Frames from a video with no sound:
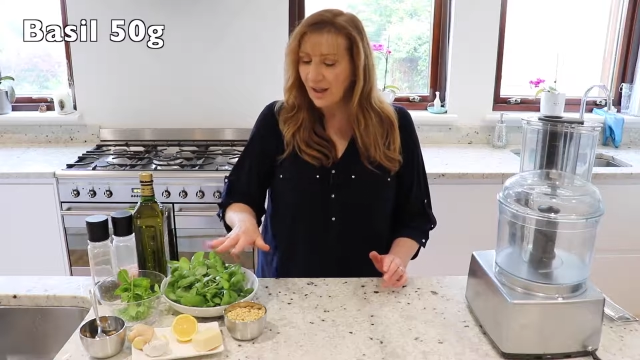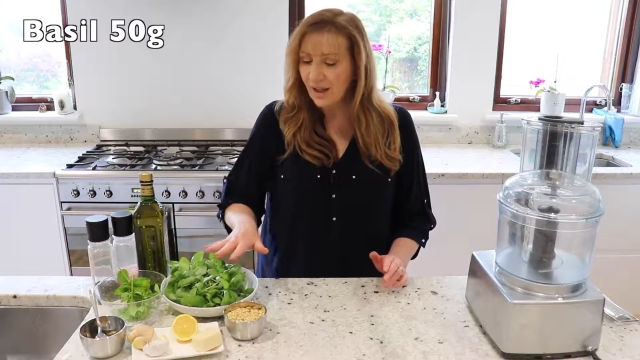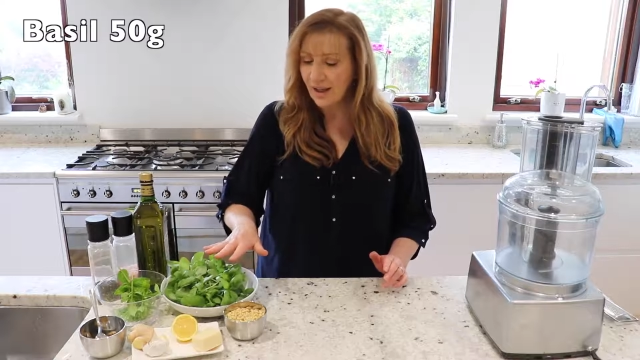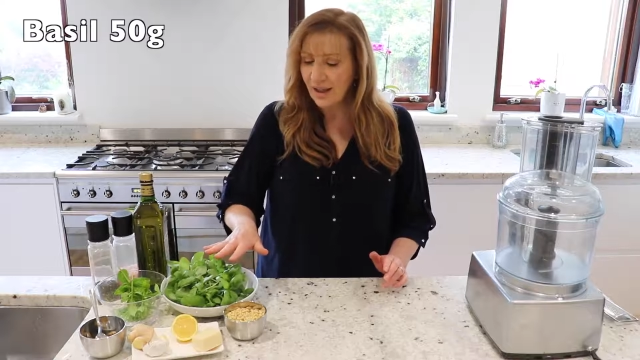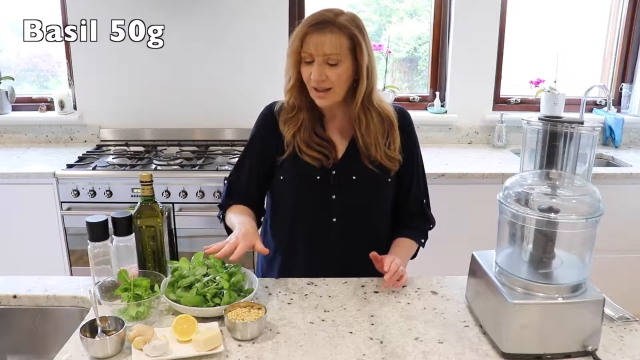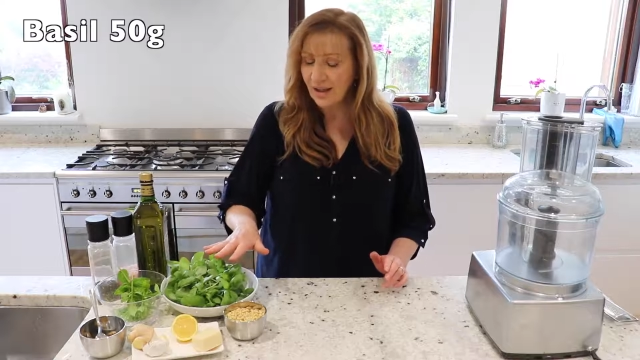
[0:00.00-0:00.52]

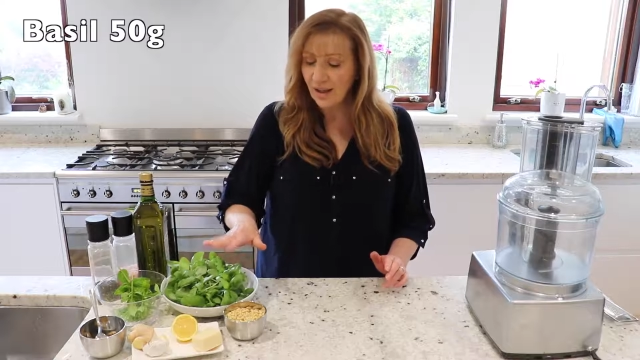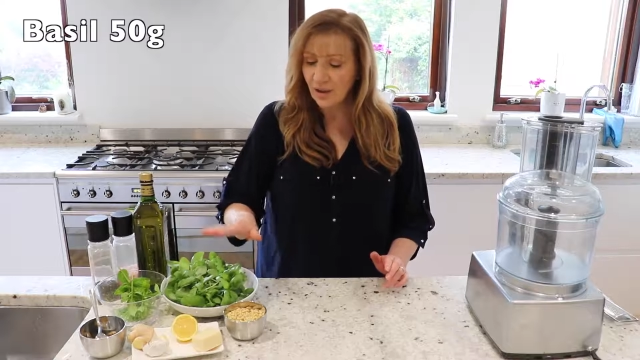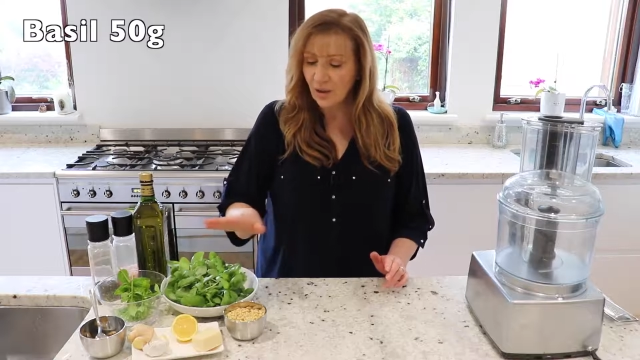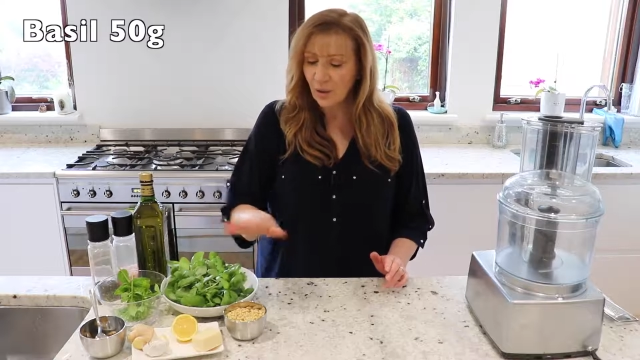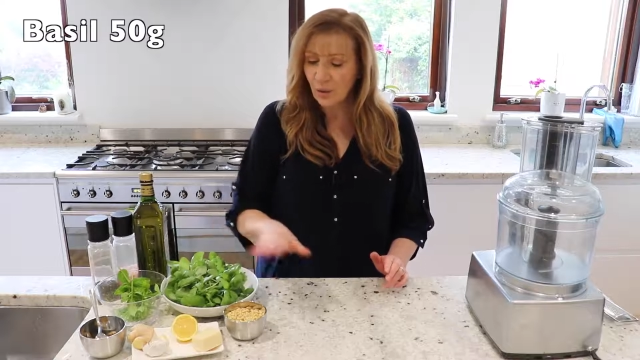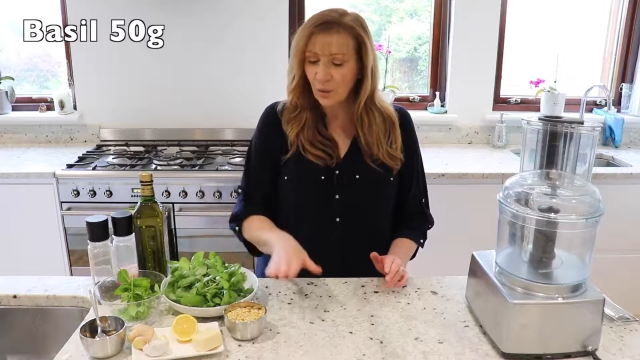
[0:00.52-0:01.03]

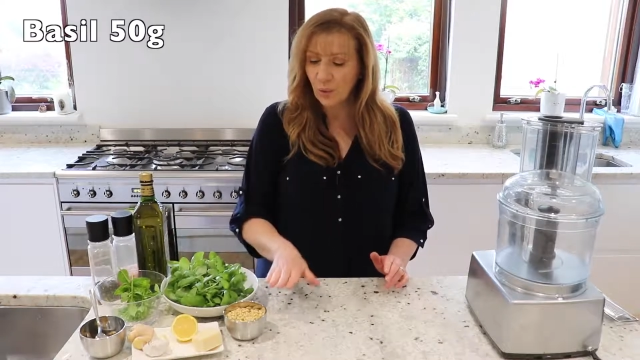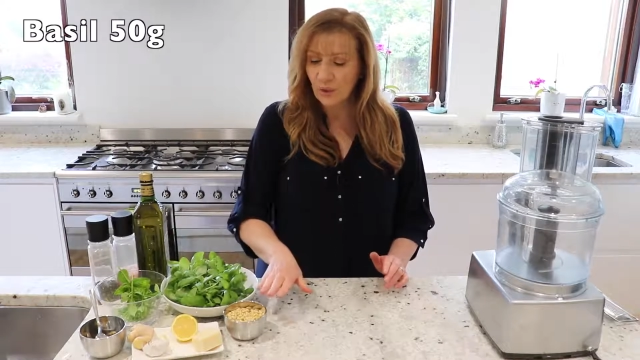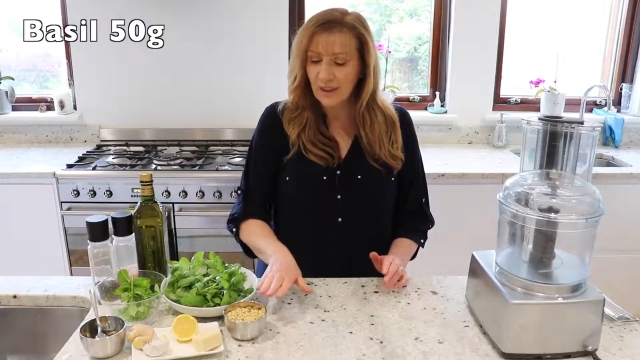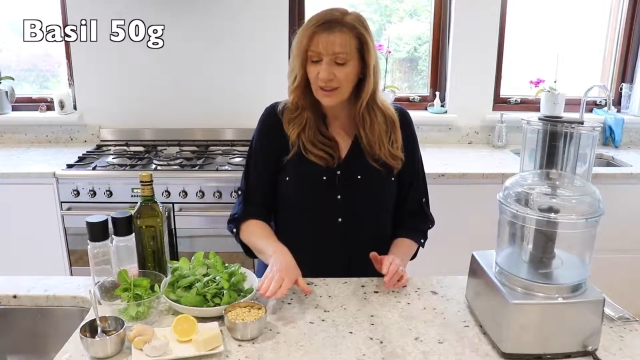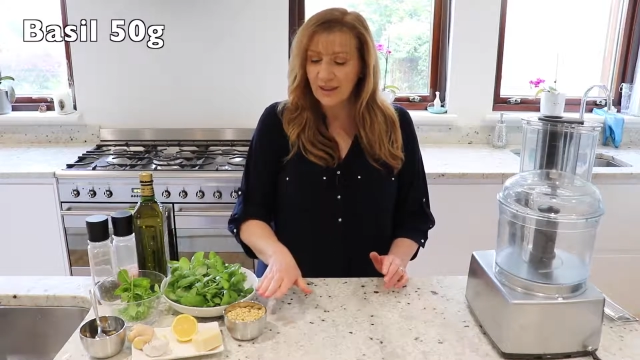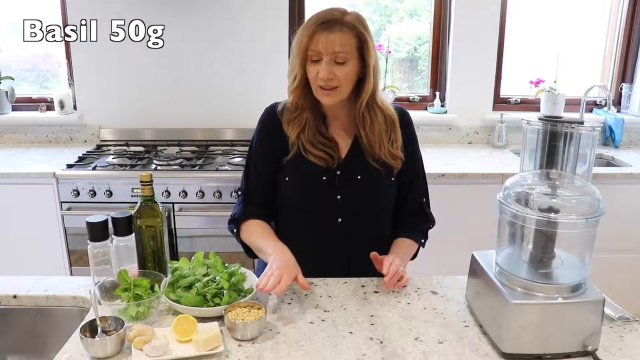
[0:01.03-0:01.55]
Then
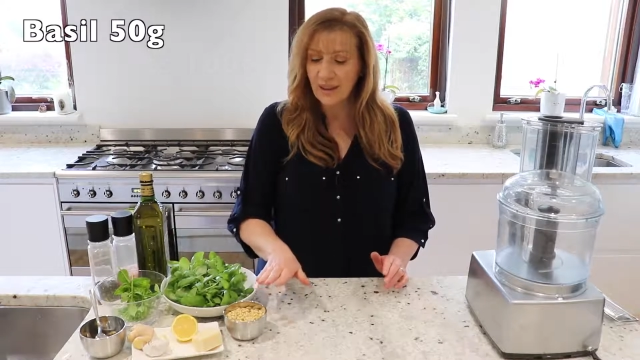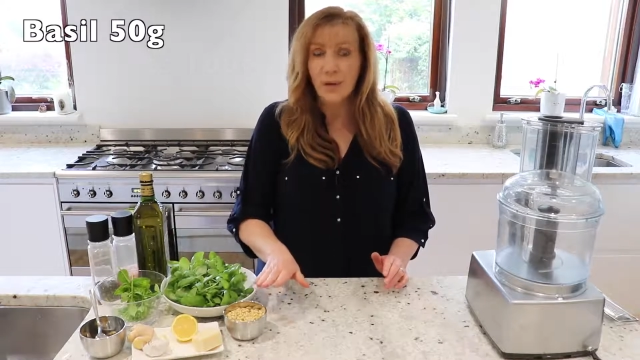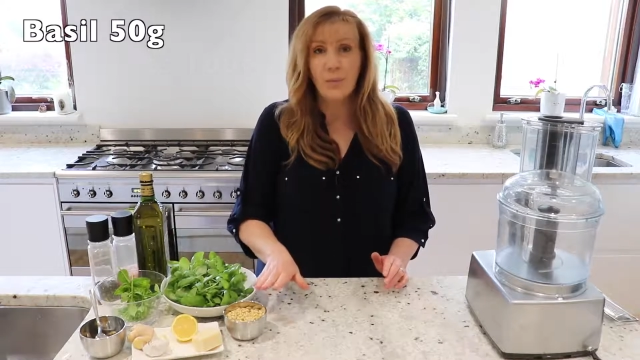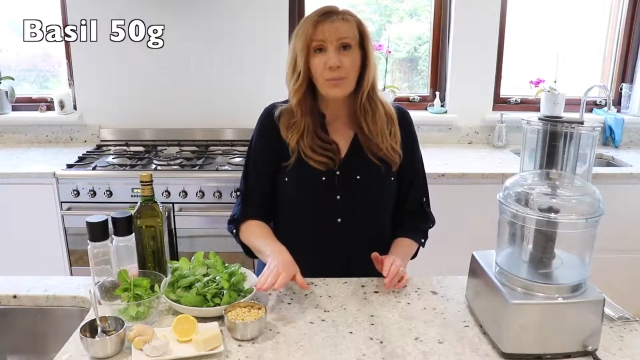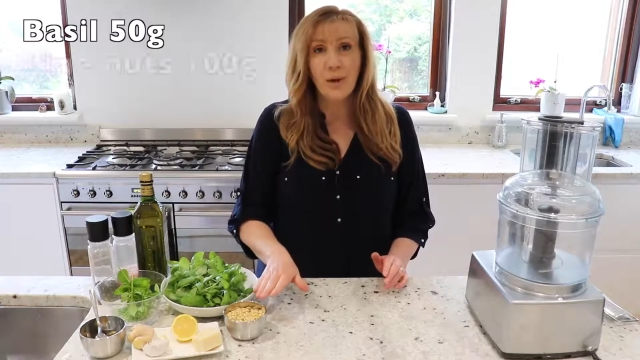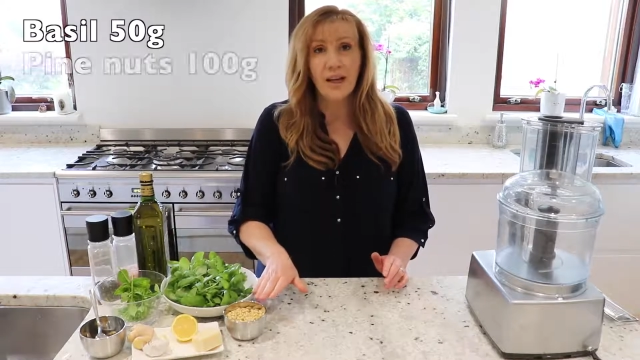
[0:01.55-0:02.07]
we need
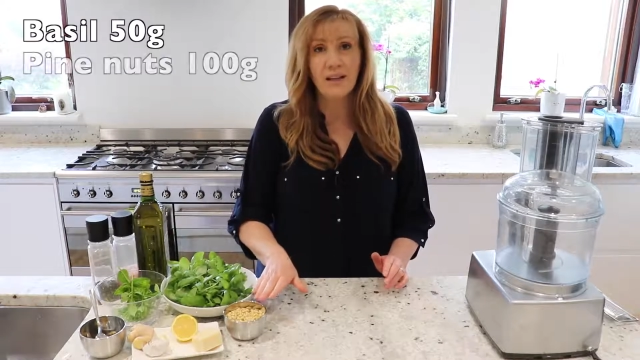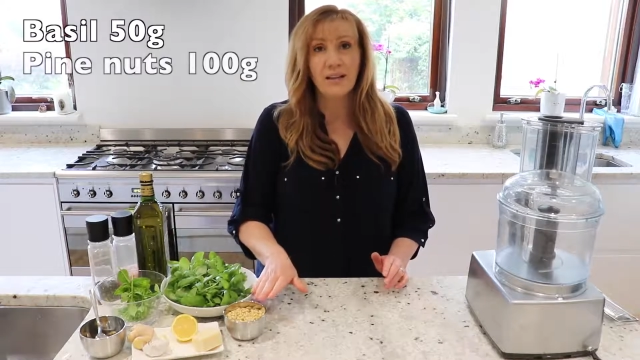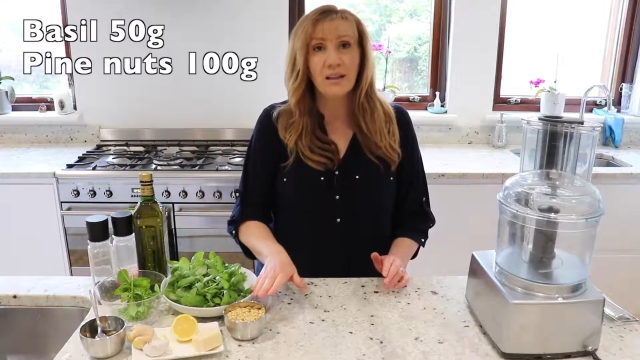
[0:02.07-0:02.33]
pine